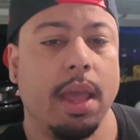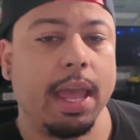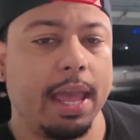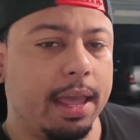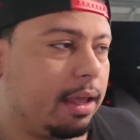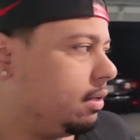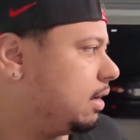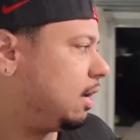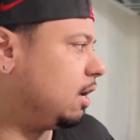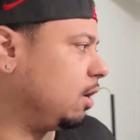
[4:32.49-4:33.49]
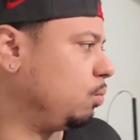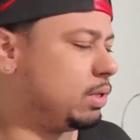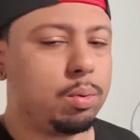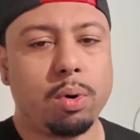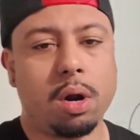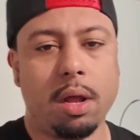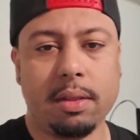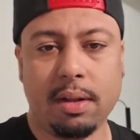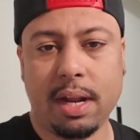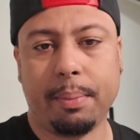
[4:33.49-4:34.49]
and we did work
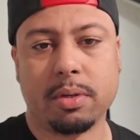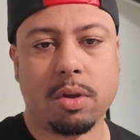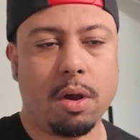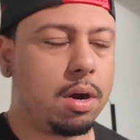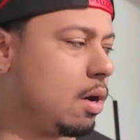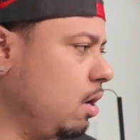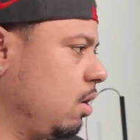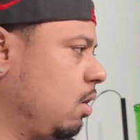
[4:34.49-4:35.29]
on the neighbor's car,